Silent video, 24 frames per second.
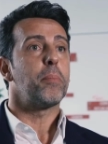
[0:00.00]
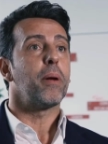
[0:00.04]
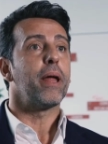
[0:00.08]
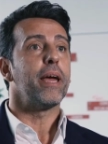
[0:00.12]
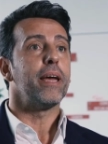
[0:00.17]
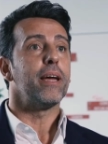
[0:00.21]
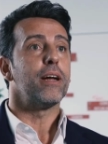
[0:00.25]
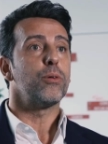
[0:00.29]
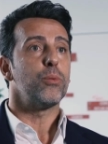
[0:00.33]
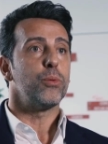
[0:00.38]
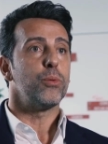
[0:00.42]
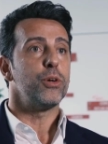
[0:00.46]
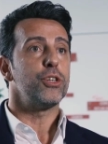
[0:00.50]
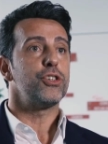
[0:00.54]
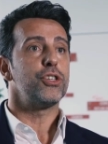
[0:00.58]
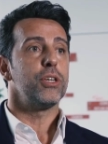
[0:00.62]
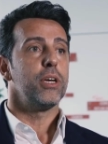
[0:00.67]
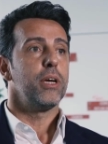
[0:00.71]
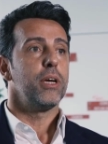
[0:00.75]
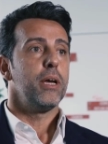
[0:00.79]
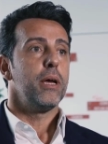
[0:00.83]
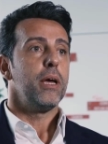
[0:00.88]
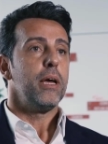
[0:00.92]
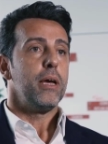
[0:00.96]
player, which
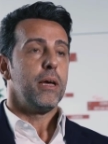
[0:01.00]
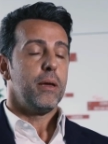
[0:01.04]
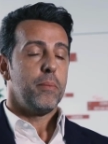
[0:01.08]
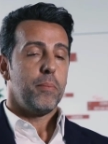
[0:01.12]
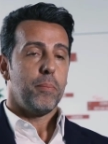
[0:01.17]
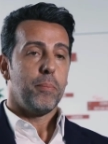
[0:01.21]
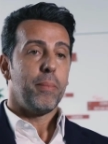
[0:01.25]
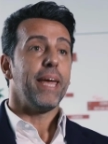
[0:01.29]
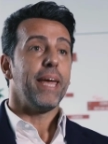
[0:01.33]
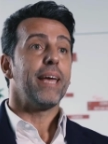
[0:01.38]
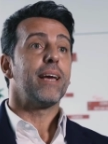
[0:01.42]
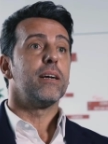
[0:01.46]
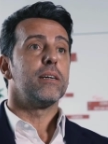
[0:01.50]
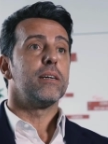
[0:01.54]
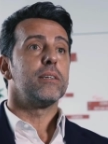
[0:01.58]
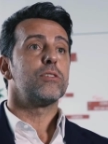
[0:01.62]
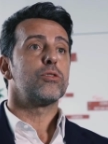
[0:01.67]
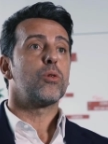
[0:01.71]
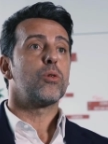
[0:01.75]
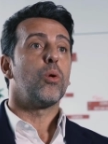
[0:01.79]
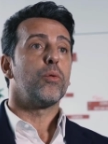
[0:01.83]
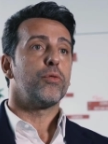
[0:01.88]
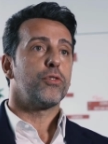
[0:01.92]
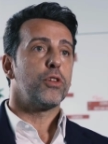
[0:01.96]
make us
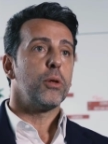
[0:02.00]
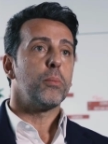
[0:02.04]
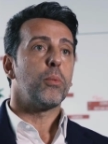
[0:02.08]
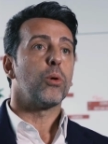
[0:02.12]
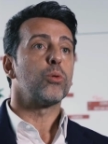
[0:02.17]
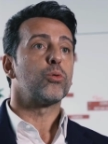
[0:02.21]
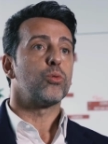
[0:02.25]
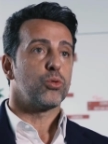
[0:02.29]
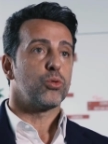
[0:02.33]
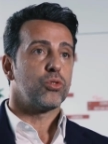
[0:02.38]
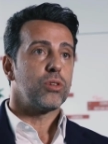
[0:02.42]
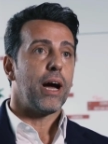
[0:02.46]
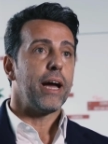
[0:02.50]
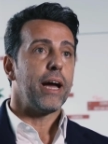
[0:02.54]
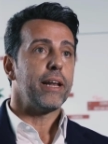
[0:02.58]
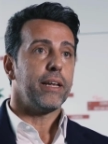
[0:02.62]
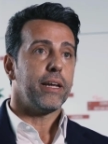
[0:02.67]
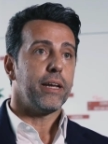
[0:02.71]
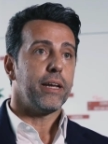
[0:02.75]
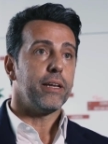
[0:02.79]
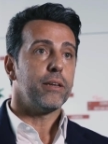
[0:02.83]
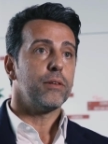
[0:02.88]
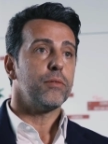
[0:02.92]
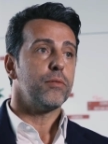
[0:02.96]
comfortable to sign
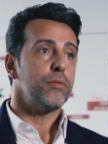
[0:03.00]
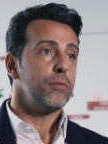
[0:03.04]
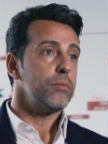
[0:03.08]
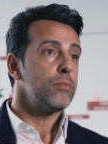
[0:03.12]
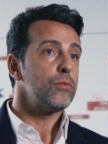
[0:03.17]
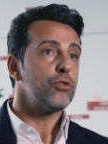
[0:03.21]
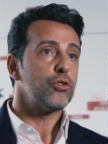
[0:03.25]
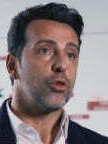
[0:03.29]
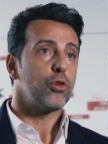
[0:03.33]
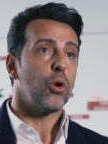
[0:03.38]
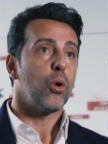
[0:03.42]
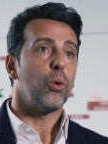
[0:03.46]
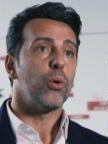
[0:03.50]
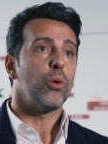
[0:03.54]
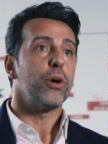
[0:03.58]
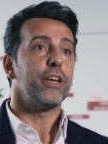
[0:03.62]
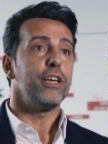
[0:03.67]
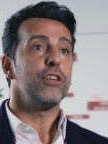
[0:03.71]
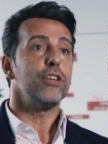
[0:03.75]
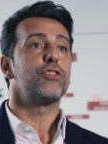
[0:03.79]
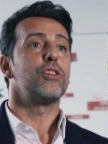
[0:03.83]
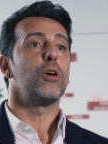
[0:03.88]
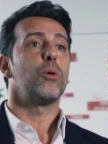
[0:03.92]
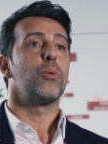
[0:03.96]
him. So
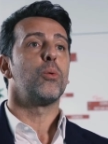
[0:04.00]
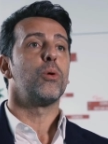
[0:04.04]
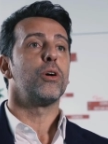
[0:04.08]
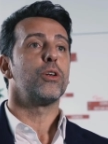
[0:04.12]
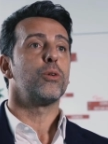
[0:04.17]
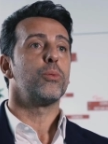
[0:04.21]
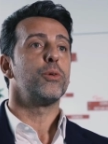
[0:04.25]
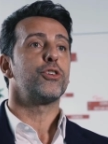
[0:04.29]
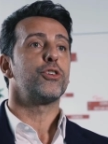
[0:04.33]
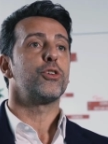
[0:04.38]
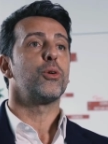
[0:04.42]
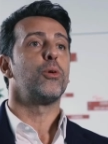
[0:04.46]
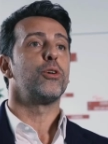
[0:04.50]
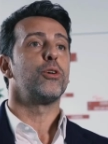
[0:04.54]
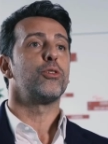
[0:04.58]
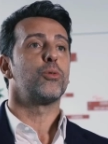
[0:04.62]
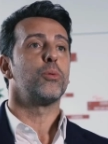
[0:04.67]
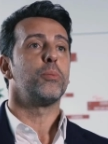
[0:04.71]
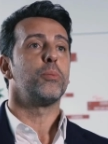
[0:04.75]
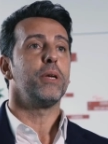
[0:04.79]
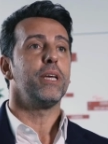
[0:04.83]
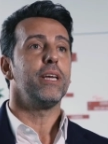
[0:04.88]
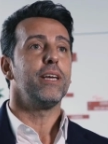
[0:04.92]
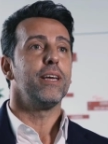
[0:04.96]
he's the one which is going to
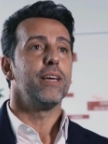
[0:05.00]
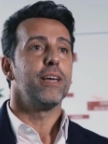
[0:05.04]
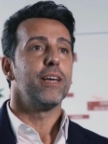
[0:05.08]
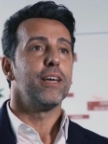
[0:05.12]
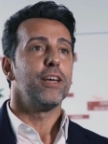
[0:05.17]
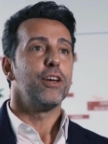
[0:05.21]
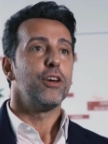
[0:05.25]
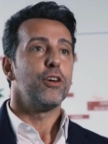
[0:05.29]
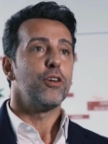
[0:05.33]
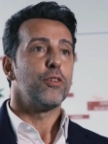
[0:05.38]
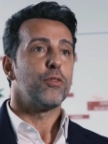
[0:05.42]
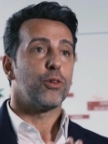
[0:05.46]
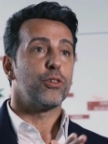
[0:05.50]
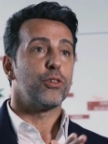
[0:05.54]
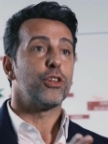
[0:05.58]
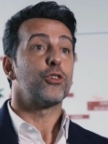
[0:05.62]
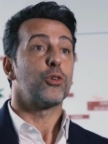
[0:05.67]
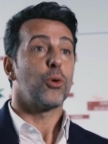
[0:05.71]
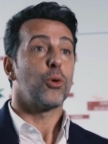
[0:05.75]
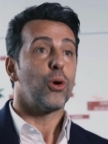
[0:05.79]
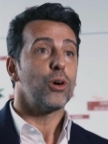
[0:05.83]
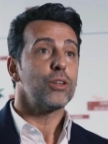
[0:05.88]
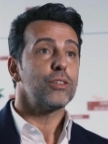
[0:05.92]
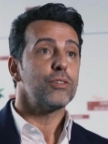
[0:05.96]
be for the
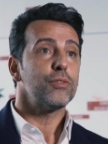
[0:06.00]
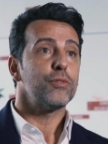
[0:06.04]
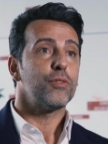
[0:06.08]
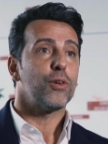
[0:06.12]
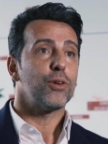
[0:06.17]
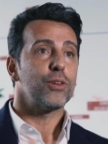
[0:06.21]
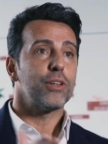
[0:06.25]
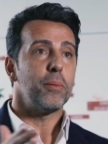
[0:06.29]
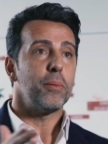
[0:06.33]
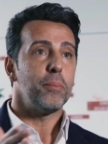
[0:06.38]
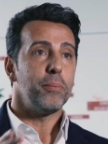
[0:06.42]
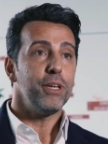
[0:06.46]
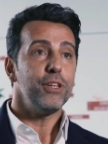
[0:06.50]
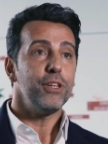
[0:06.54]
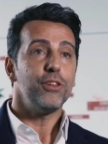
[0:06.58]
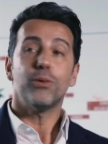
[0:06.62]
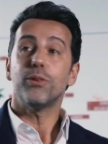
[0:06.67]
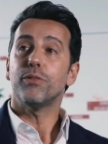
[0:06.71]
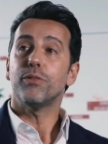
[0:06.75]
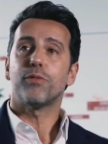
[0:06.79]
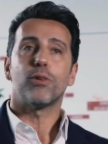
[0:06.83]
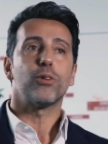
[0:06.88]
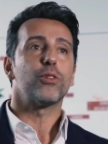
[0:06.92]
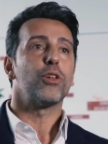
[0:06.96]
short, for the medium,
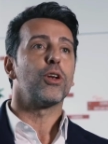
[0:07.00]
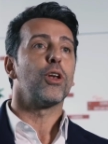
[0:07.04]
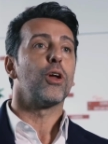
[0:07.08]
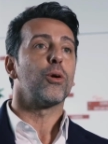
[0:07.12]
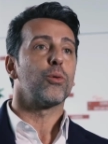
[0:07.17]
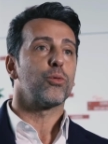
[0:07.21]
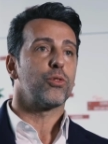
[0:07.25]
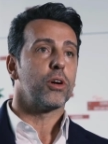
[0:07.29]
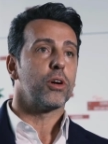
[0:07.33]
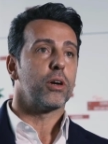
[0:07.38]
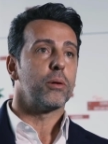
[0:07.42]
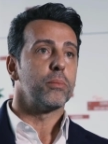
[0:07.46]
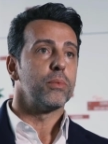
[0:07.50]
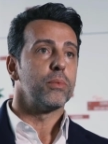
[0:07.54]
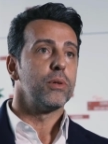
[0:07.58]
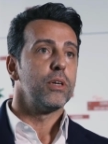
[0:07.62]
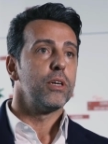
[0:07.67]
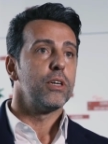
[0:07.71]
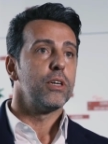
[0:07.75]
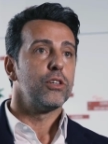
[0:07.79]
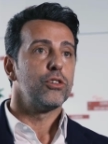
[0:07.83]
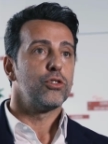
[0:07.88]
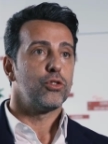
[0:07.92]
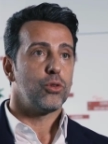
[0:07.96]
and for the long term,
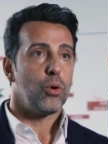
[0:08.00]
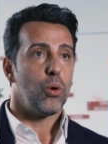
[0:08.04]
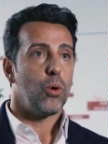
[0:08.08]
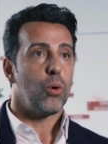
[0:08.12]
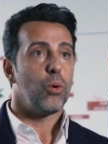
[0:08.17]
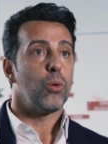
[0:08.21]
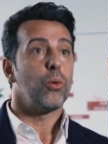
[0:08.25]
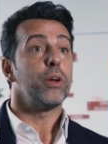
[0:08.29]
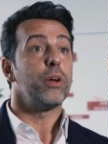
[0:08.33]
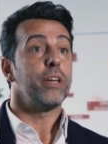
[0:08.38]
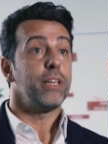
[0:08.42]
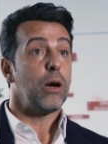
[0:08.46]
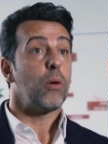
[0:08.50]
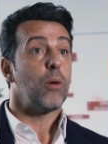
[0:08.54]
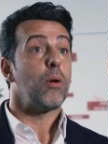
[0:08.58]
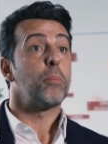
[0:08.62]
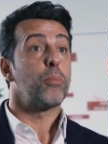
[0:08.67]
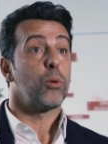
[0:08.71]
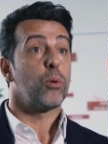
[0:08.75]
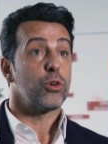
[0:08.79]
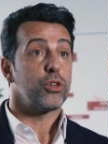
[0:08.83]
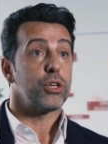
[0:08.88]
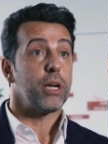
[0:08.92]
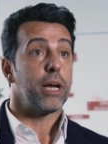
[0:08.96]
so in our
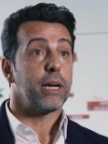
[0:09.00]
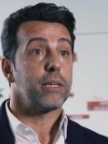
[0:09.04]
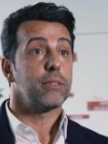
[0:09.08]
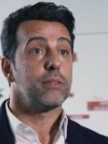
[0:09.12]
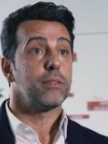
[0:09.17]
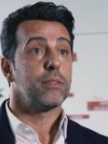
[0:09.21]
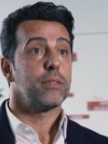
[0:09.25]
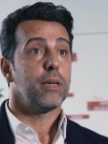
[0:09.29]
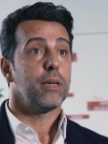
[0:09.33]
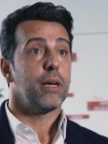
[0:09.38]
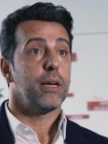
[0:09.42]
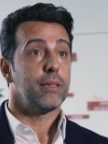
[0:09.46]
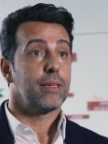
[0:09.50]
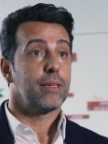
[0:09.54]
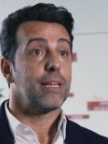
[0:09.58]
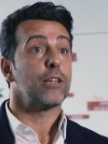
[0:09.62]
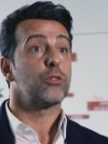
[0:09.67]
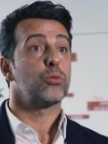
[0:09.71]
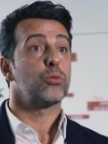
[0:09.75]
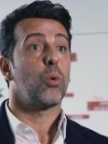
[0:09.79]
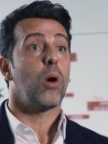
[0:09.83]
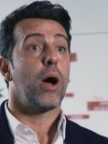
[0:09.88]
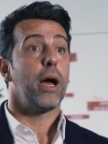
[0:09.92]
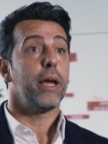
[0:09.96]
project, and
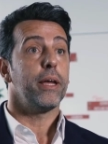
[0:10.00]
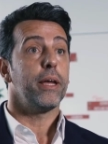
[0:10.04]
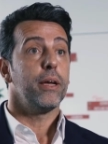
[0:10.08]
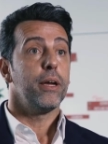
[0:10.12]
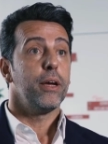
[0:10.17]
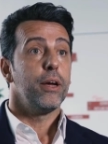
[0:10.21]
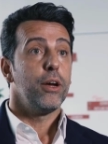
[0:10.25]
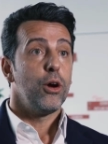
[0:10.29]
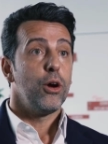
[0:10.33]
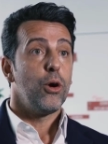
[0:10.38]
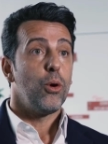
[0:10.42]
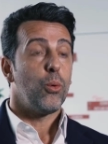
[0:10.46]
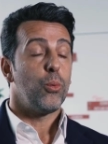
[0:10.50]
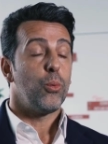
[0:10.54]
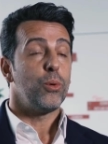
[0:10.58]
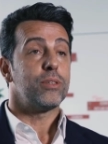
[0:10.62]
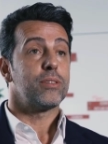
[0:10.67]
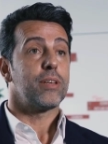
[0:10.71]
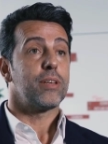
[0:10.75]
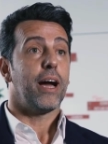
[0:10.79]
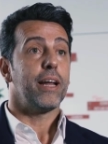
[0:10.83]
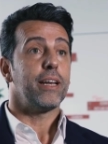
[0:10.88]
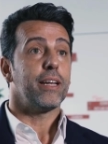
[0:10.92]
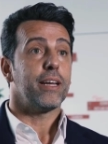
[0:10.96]
that's why we
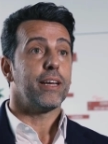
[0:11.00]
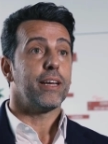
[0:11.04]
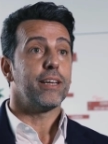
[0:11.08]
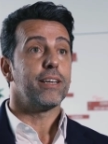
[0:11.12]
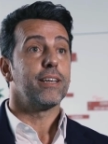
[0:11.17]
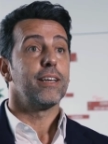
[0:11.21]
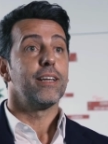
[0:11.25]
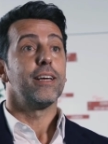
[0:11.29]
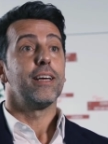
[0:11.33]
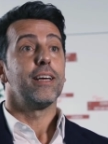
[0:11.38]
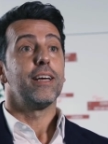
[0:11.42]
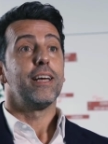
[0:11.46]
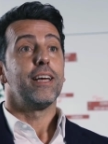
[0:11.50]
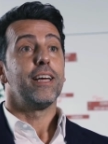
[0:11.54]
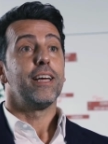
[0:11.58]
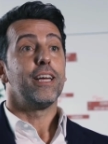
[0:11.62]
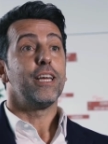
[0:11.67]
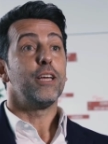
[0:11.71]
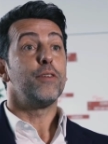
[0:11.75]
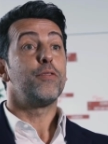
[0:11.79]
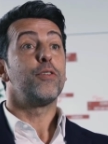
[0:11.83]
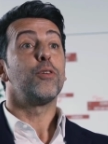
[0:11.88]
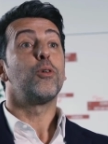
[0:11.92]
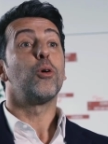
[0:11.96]
sign him.
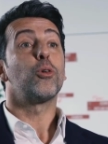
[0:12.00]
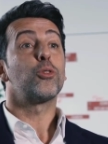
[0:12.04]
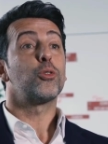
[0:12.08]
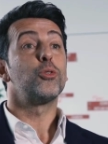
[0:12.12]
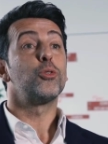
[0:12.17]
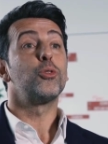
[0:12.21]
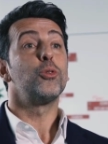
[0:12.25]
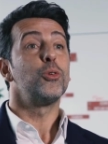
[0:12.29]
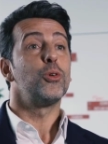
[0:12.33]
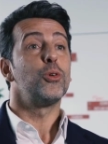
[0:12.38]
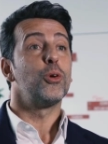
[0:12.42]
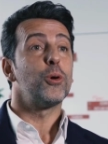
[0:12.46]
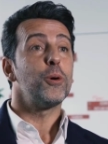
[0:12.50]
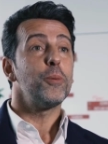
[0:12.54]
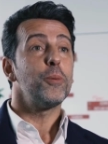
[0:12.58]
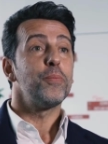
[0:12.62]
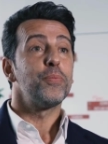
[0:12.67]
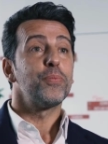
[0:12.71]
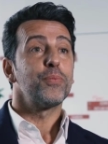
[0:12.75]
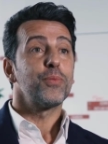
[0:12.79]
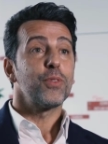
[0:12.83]
If you go to Nuno,